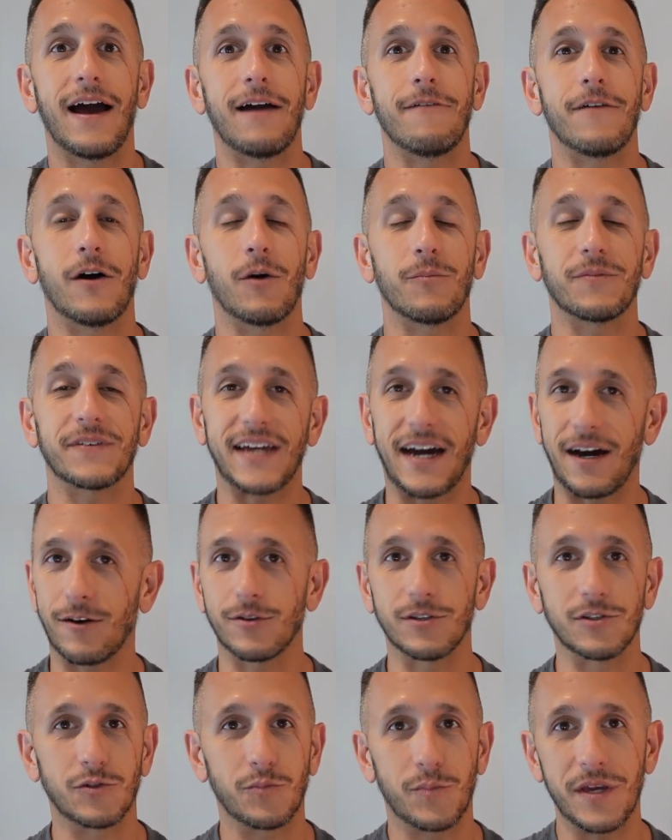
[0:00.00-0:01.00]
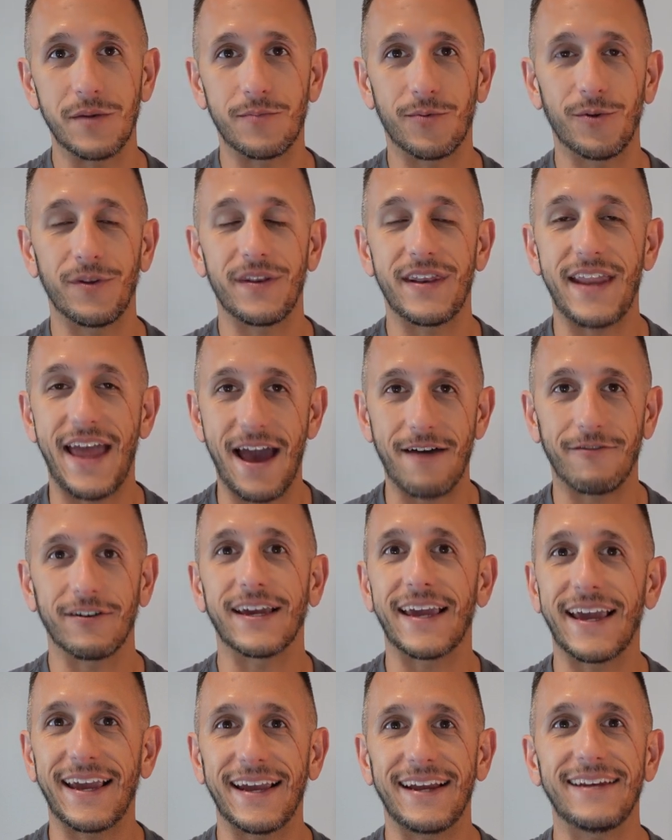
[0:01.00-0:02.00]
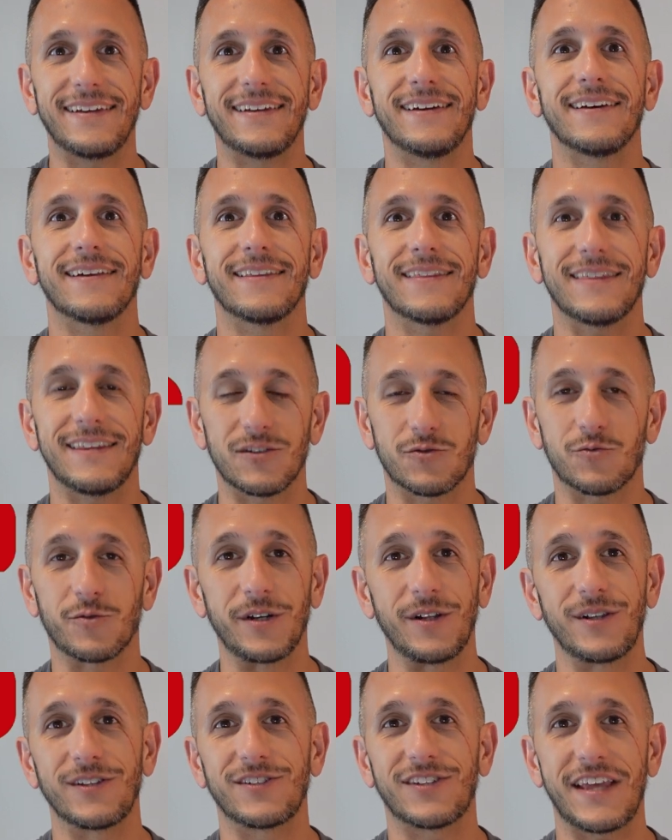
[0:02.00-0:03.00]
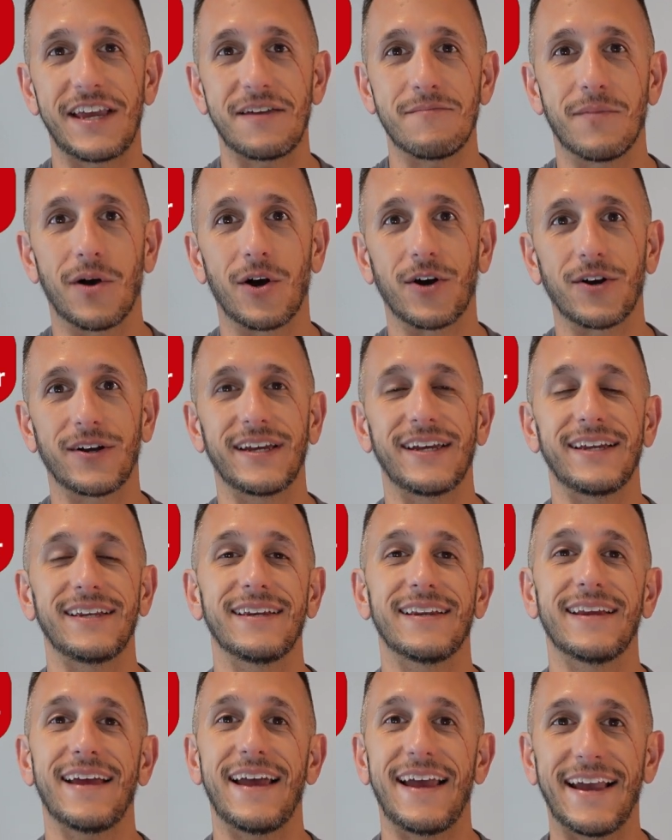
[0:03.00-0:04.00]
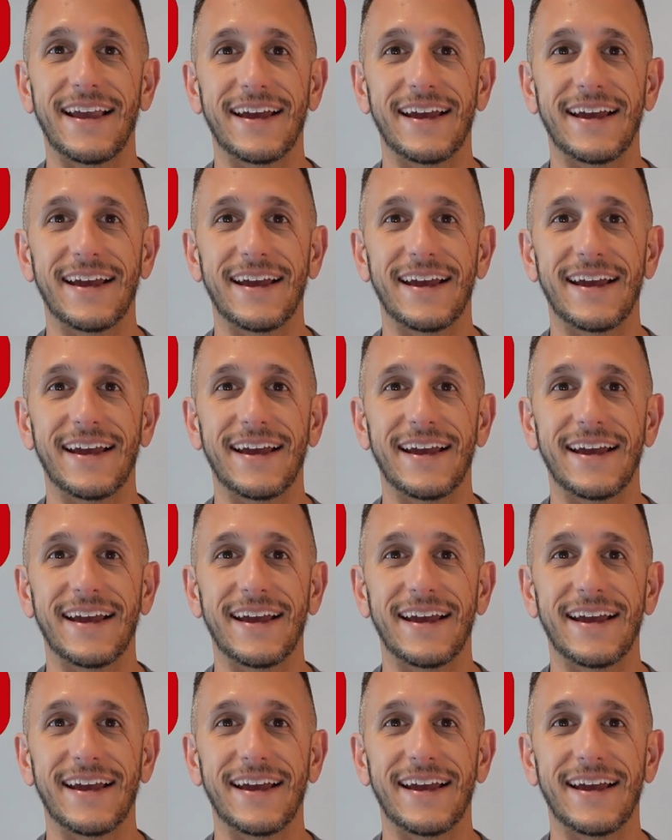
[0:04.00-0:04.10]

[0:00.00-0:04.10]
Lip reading: I've helped countless people navigate this real estate market,